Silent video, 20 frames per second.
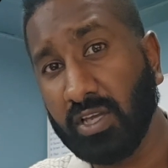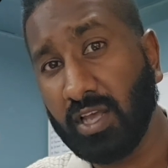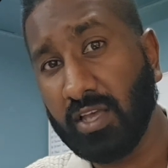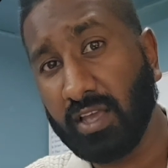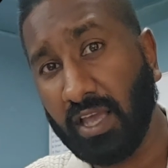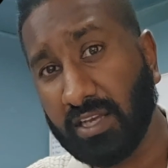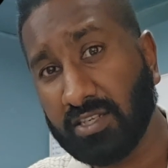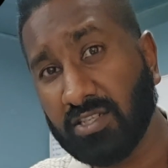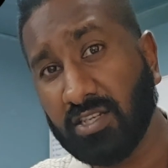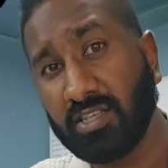I
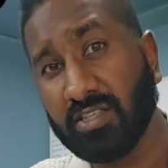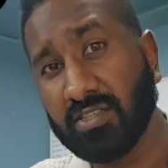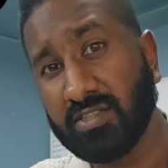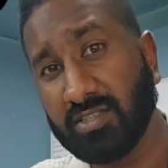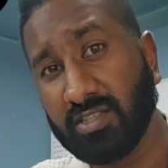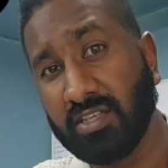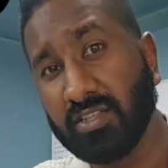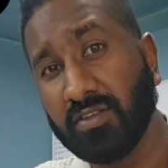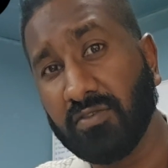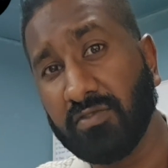actually
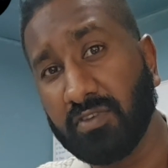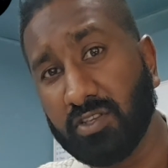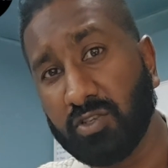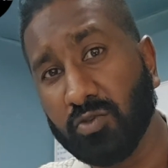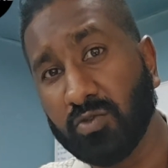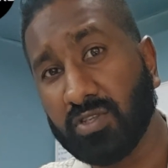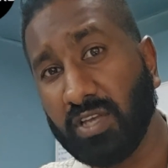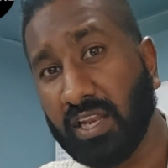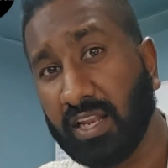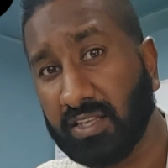see the
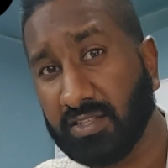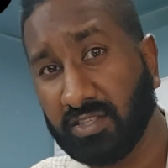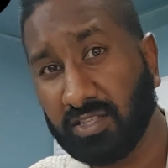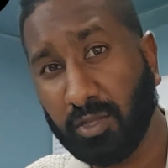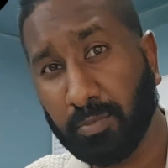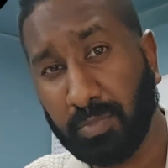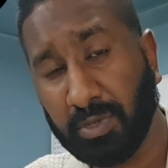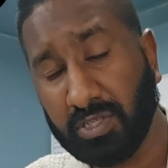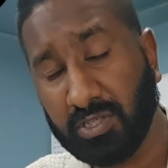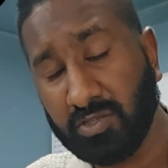videos and I see
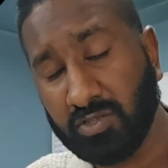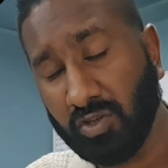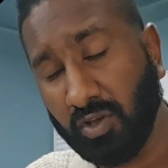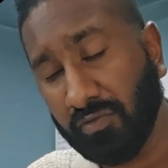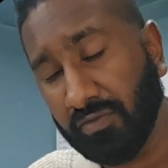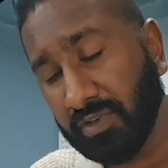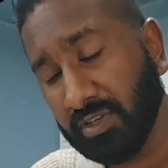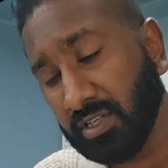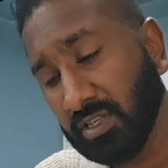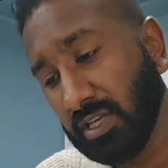the pictures
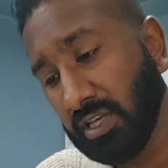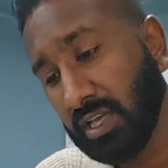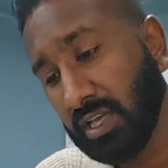of it.